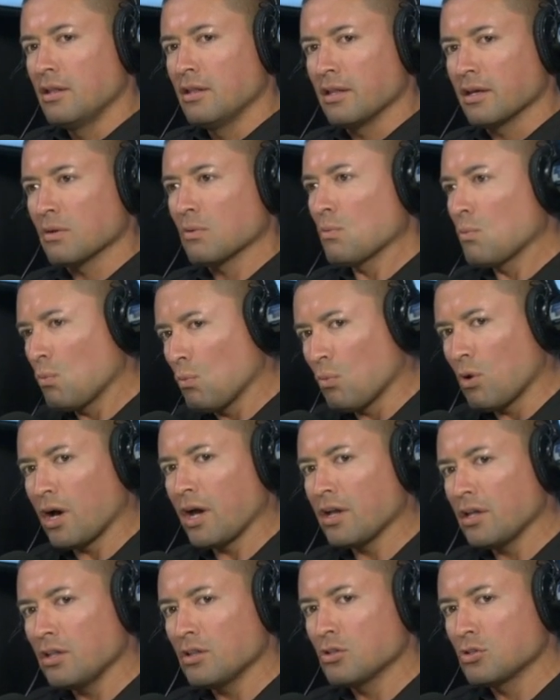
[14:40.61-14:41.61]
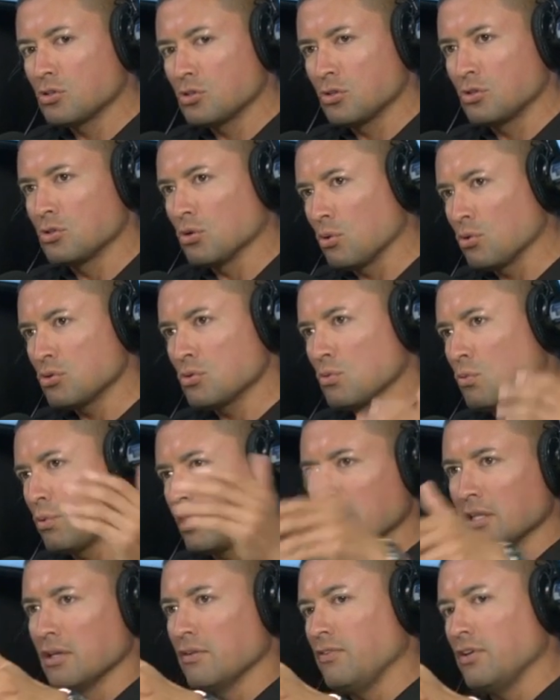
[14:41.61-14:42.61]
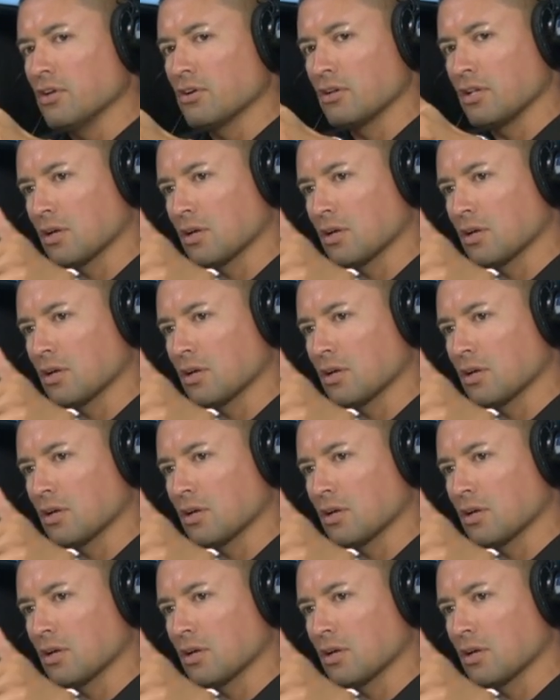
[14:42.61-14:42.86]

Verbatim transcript: like, why don't we live here?